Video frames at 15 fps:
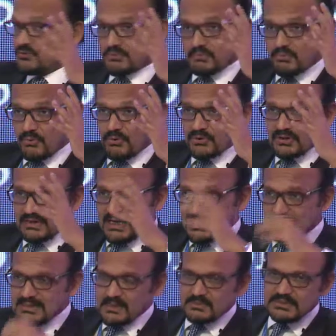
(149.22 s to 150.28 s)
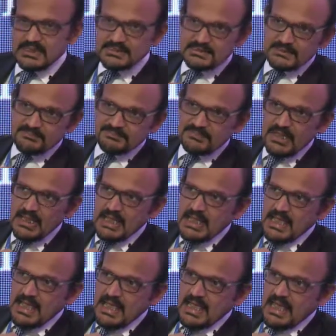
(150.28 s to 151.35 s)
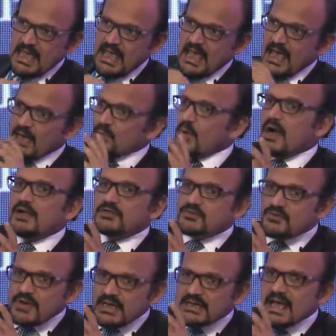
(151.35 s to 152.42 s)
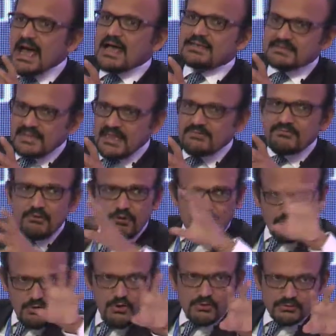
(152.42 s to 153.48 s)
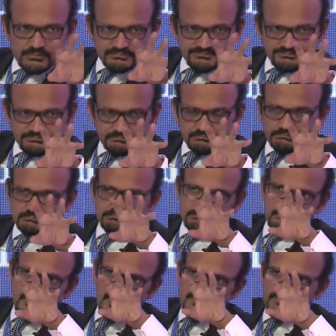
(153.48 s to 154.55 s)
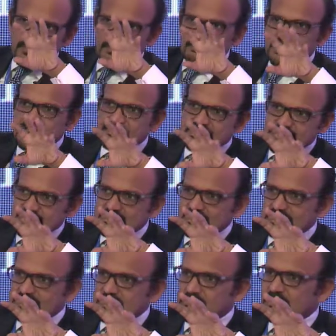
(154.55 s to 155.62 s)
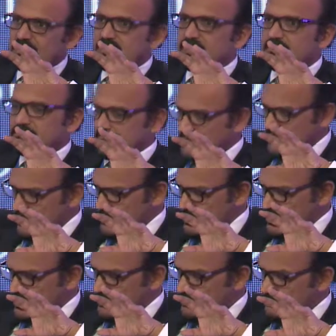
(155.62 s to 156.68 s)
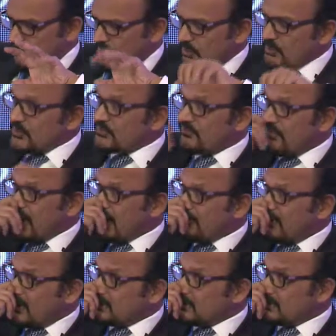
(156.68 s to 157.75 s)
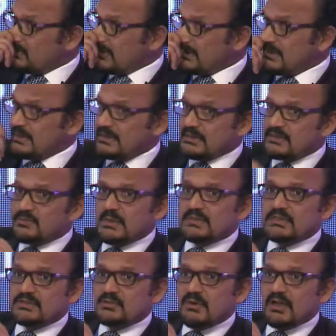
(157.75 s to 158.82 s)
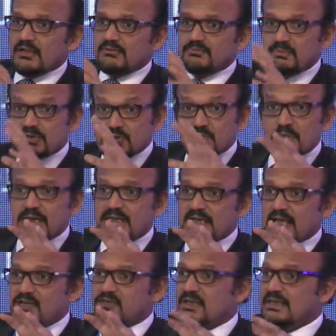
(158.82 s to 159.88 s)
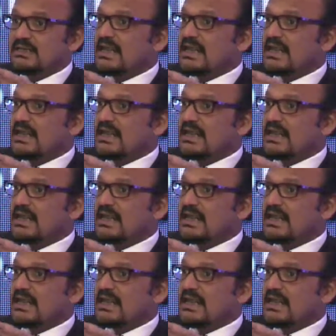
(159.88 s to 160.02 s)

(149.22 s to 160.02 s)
to broader LATAM data. And while trade has therefore grown from, let's say, 60 billion to almost 500 billion in 2012 between Asia and